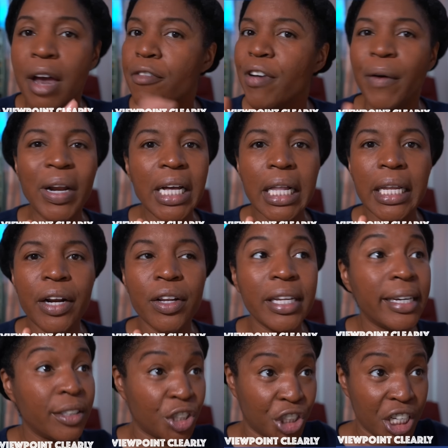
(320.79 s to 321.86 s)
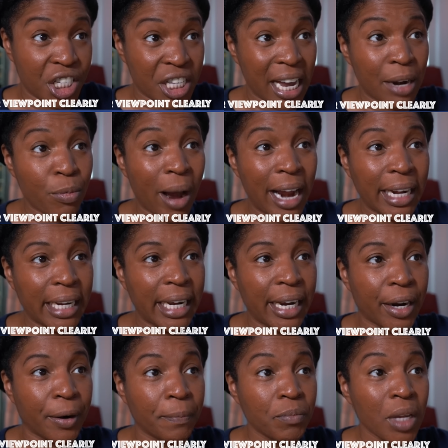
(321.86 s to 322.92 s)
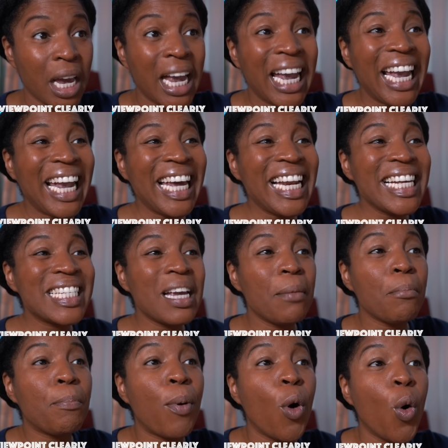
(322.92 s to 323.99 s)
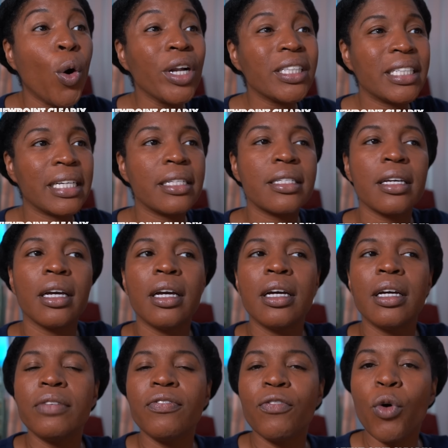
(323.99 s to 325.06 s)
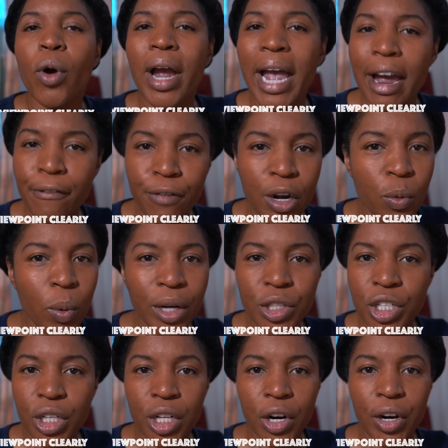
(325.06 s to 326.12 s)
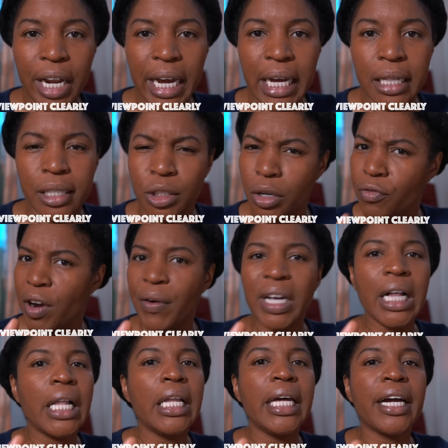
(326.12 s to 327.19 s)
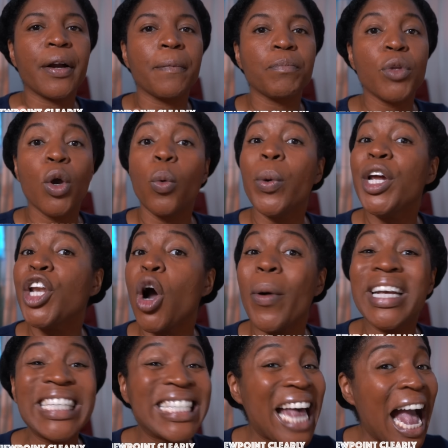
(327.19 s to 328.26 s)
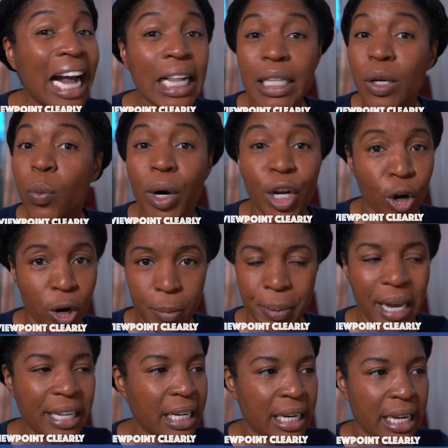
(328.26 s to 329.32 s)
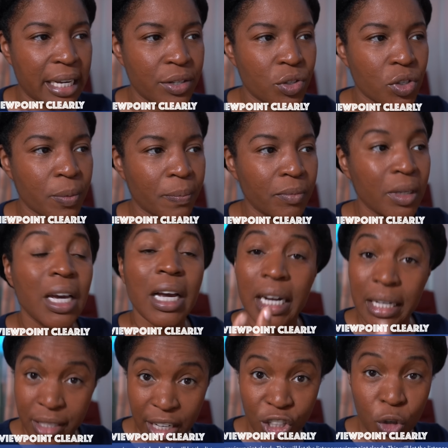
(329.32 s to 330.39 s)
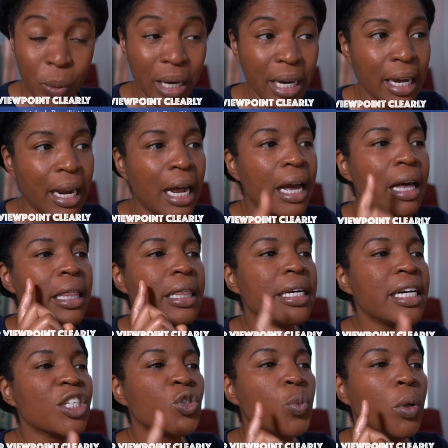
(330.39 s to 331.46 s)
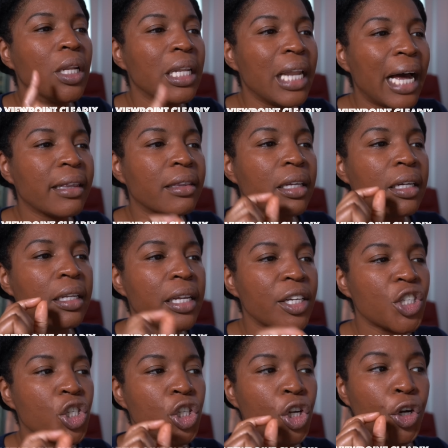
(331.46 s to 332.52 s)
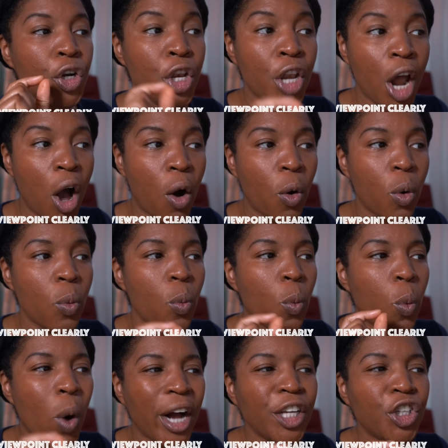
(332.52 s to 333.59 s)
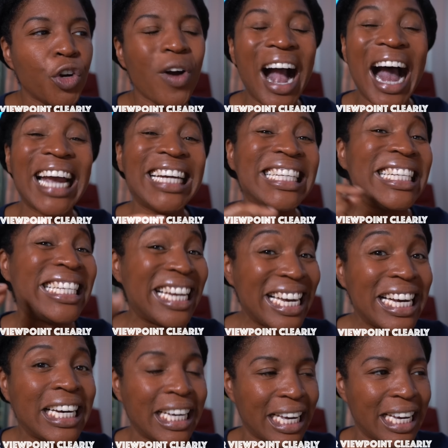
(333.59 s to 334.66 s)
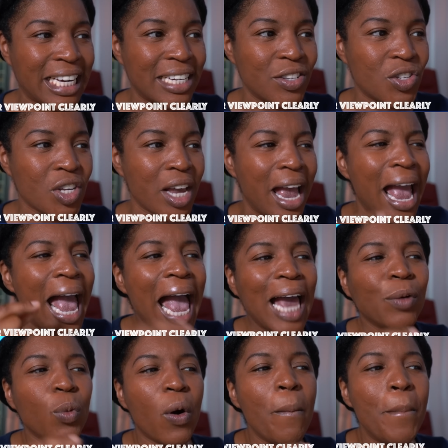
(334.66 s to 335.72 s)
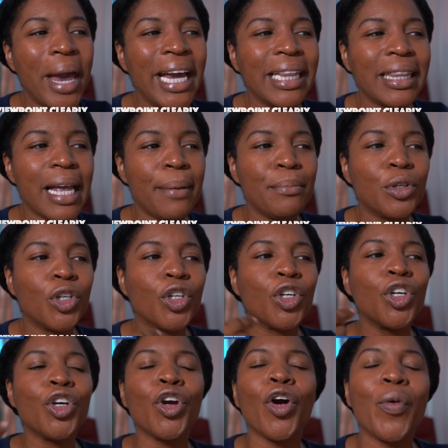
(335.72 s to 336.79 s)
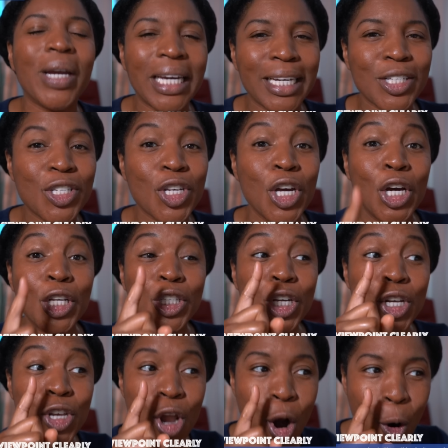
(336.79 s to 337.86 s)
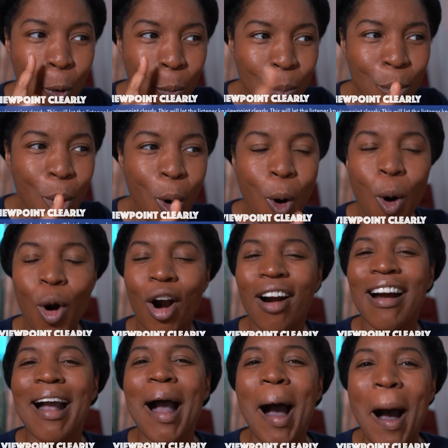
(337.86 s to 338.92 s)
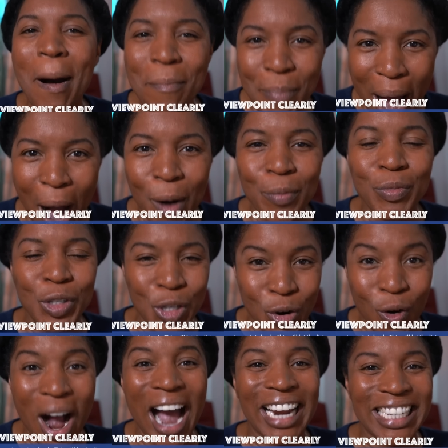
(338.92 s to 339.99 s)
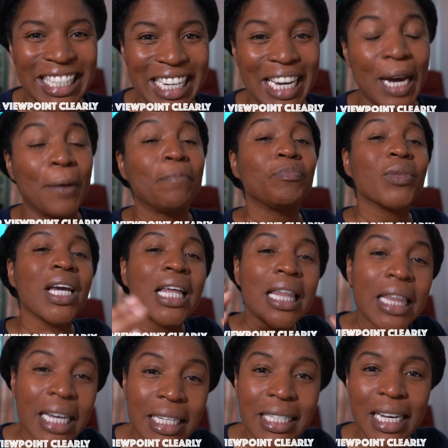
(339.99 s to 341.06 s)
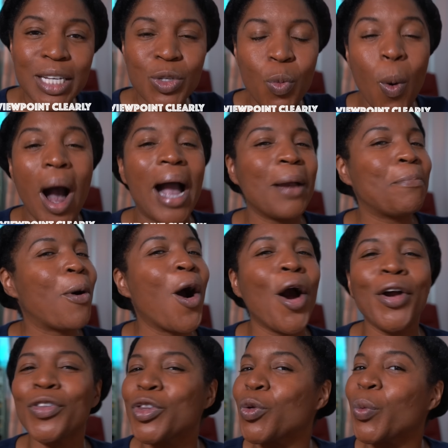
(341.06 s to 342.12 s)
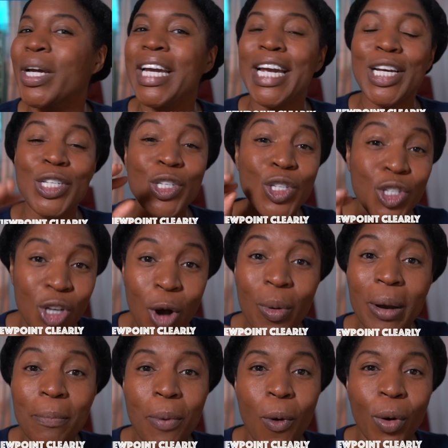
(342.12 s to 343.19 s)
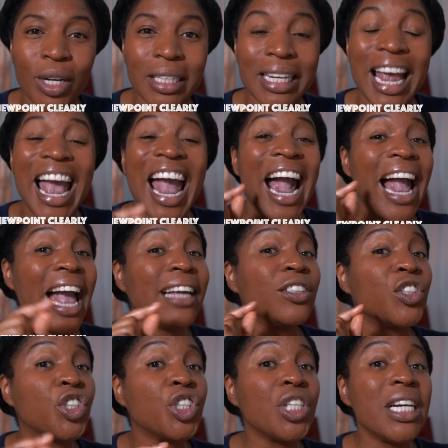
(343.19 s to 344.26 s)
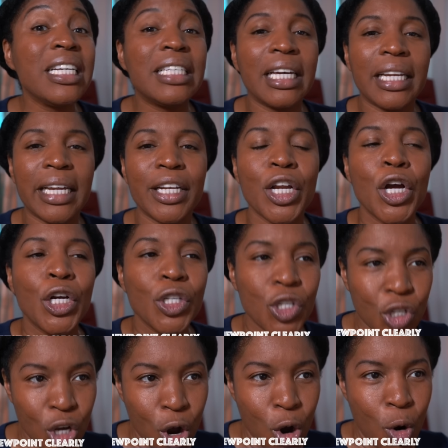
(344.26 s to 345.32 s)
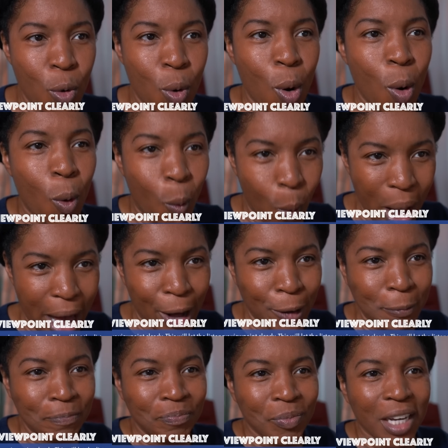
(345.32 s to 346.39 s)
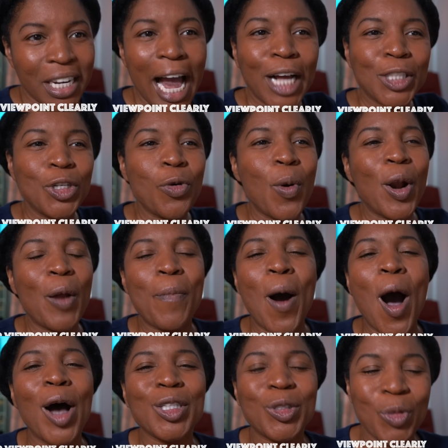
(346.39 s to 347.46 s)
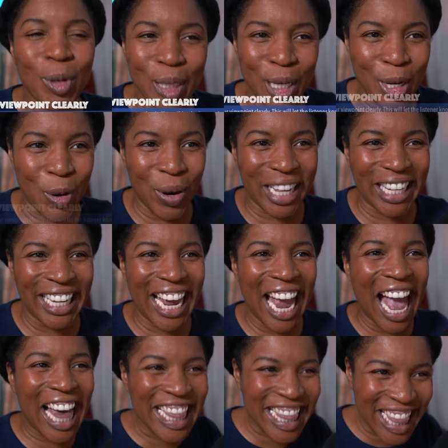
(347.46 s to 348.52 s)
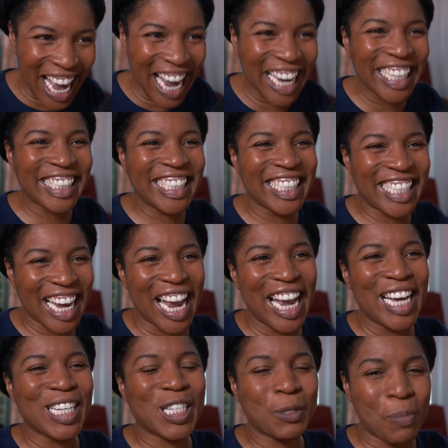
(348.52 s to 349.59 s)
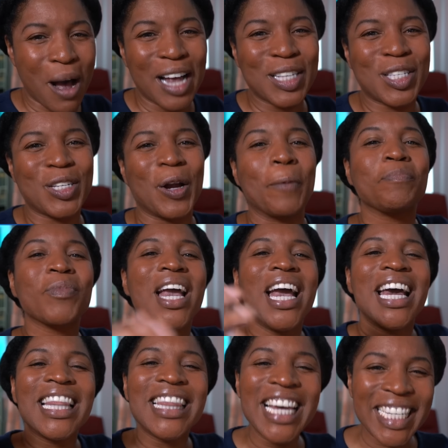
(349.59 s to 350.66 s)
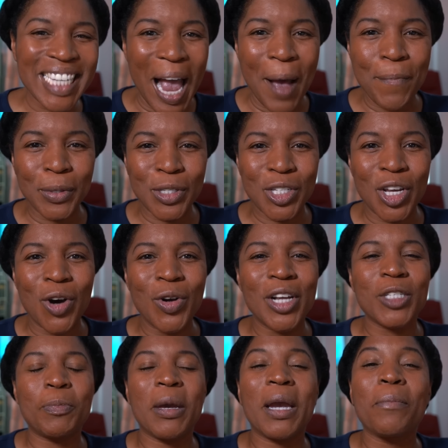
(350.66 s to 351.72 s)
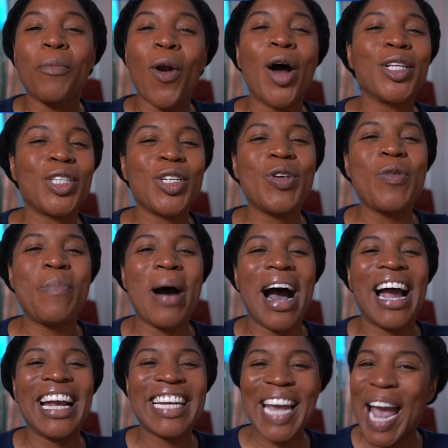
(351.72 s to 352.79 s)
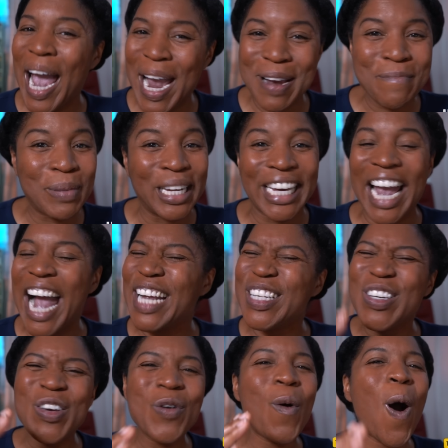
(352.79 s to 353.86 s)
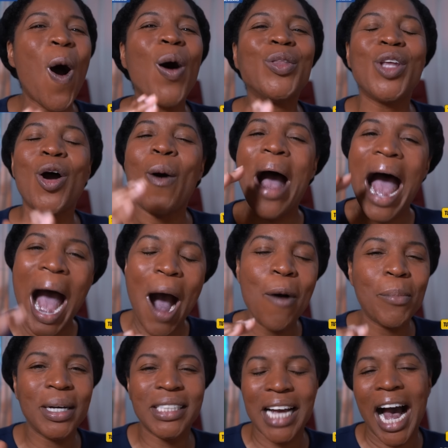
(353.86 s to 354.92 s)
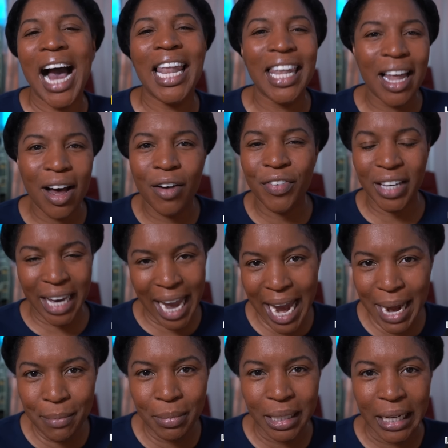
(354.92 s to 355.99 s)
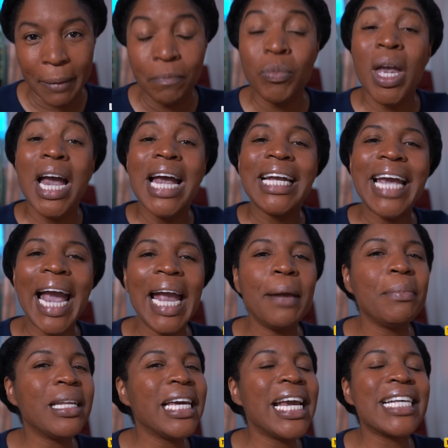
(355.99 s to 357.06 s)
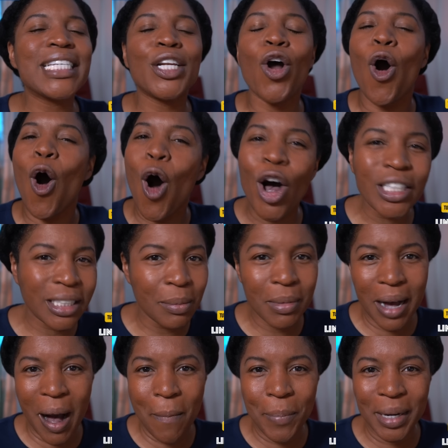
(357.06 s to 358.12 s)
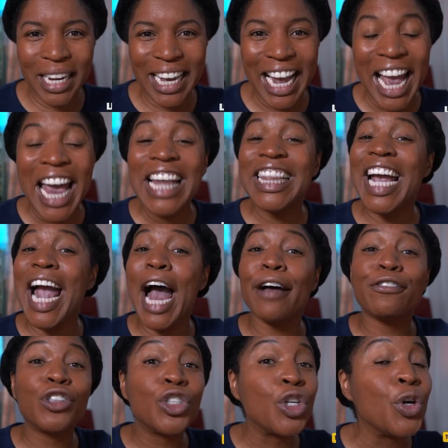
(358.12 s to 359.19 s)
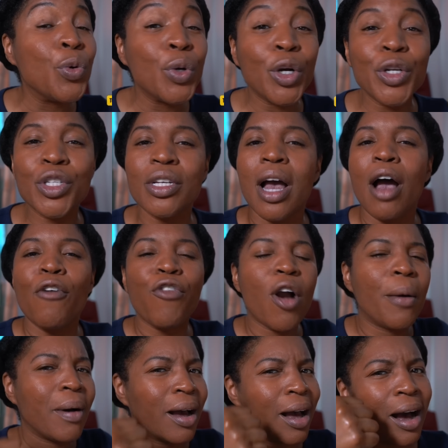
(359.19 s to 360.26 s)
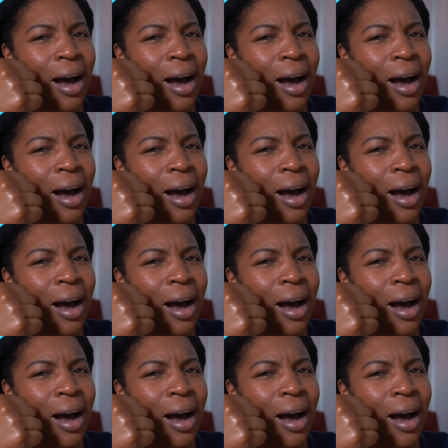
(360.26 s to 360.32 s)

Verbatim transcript: Very clearly, she said right here, it is important for everyone to learn English. Very clear. We know exactly what her opinion is. Continuing, this will let the listener know what your idea is and will make them curious to know more about your idea. This is why part three is so important, and she did it so well. Now, I do want to pause really quickly and thank today's sponsor. This episode is being brought to you by Cambly, and you all know how much I love Cambly. Cambly is an awesome company. They have tutors from